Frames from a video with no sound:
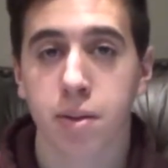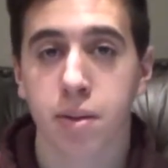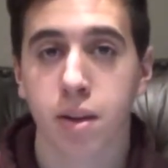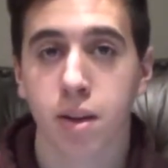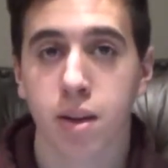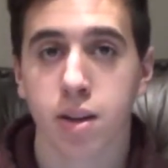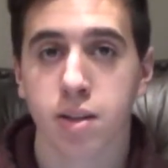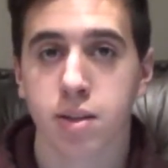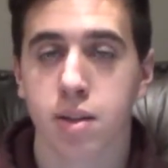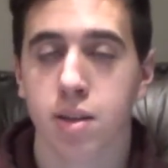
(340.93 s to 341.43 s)
the
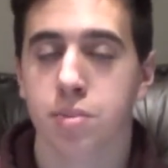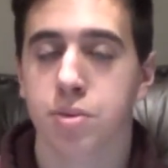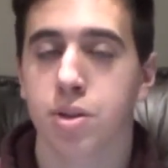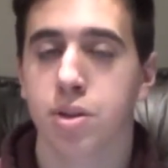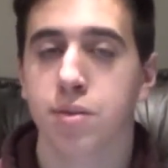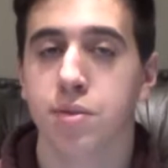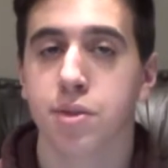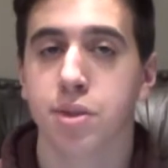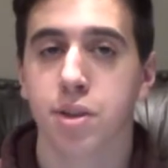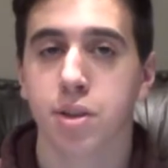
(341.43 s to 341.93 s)
consumption
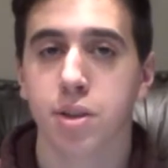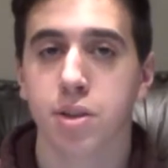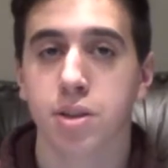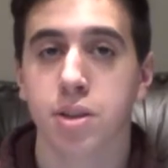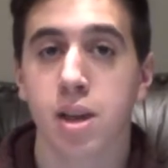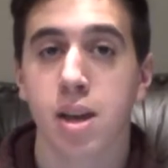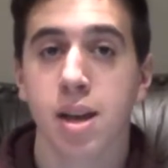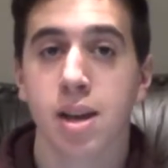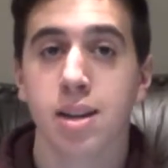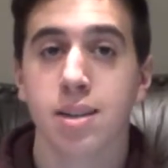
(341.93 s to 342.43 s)
of sugars
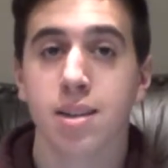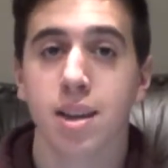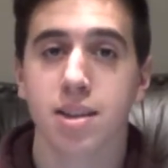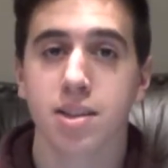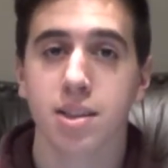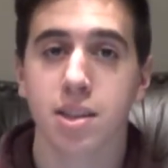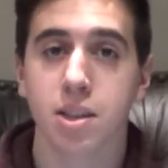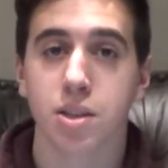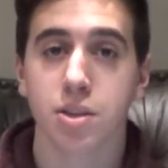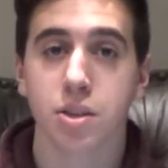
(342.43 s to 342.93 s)

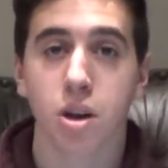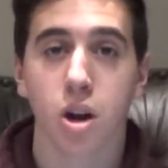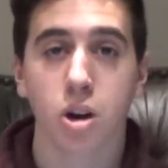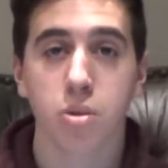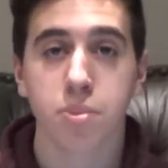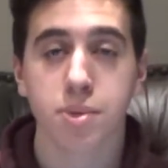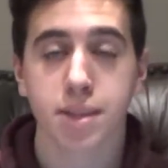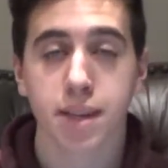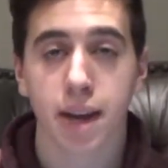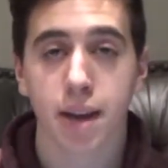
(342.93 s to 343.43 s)
does yield
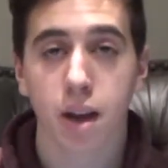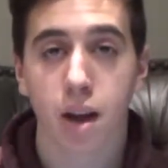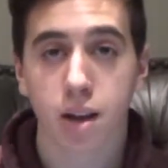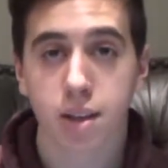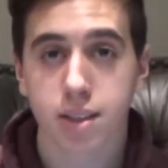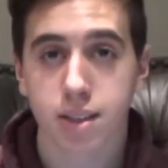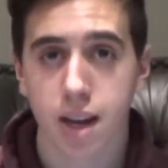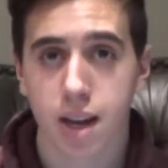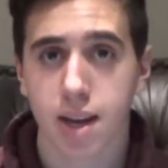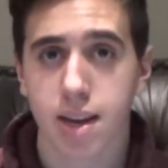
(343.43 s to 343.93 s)
carbon
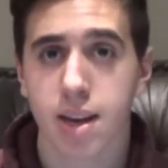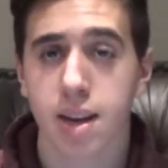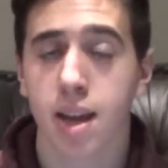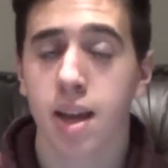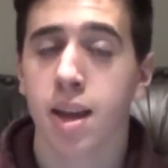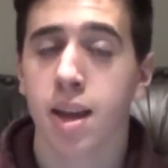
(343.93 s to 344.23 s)
dioxide,